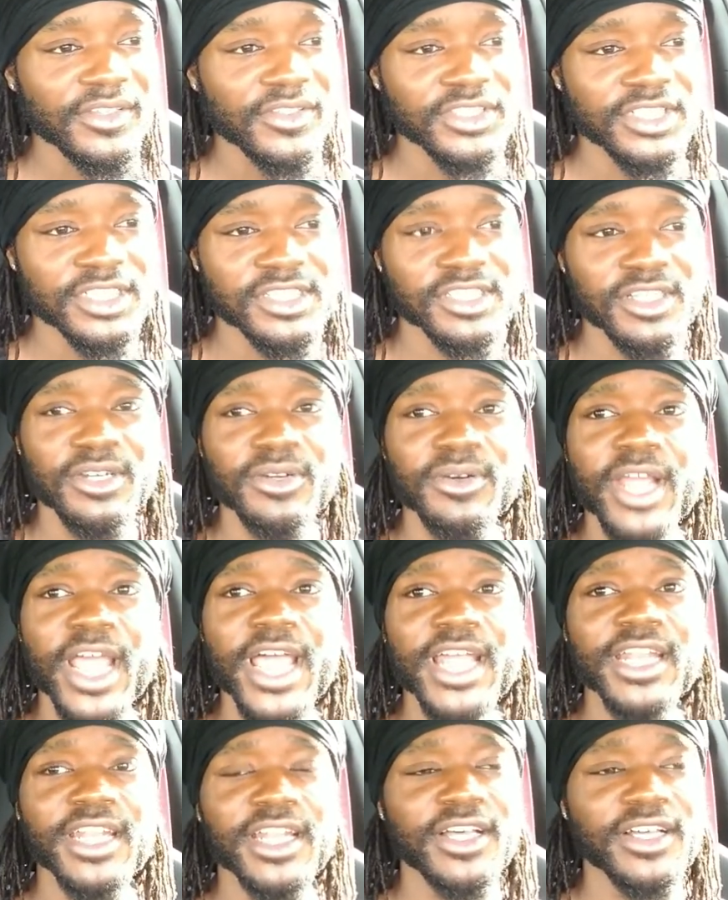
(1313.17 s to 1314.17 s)
we're just gonna
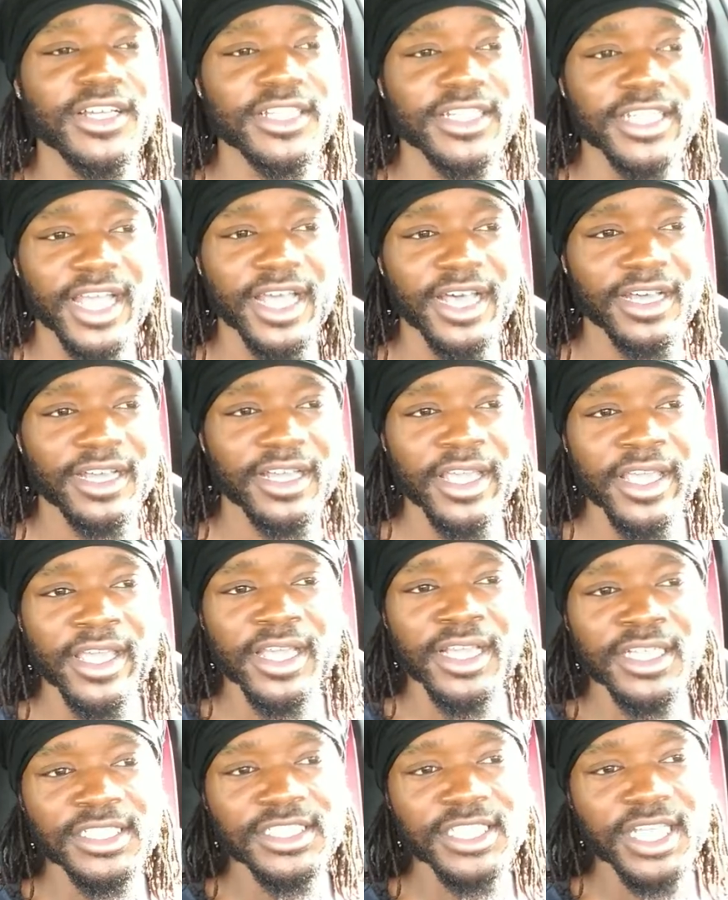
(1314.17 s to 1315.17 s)
ride it on out.
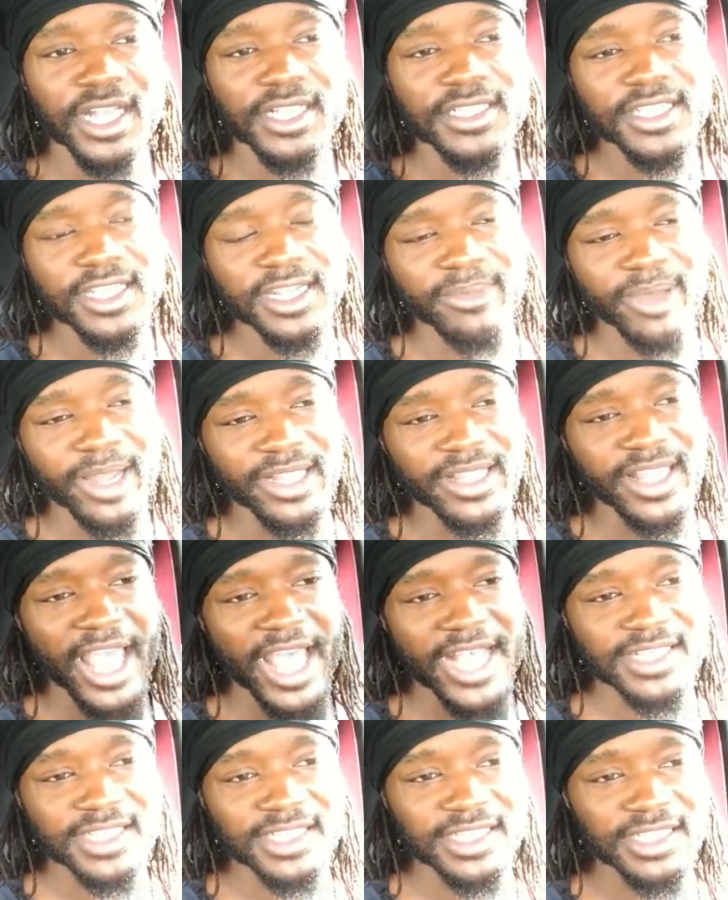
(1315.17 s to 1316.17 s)
Shout out to anybody that
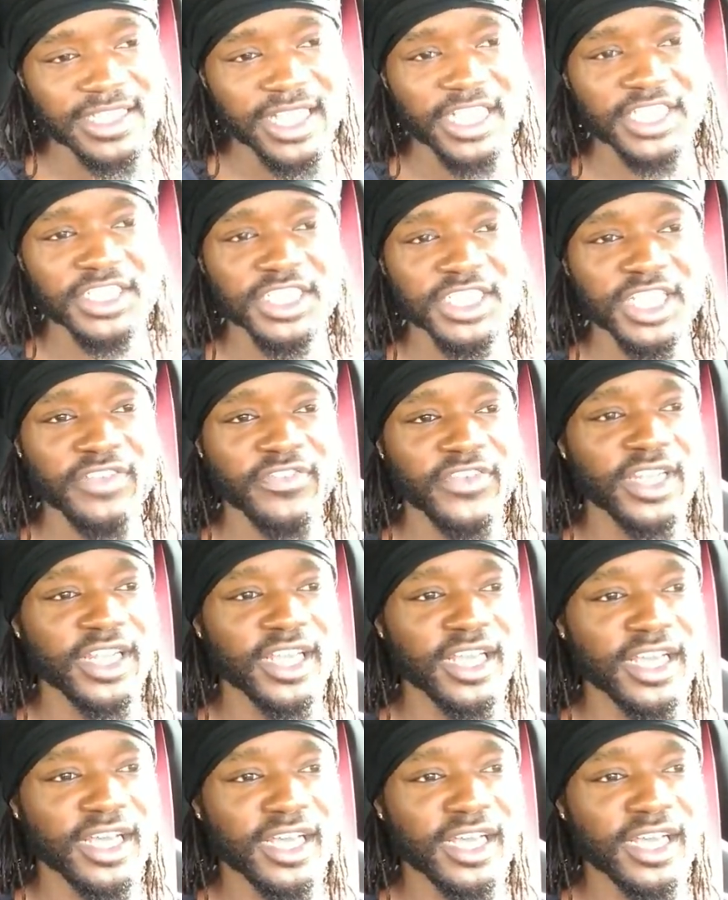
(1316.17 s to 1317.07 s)
has a stick shift, and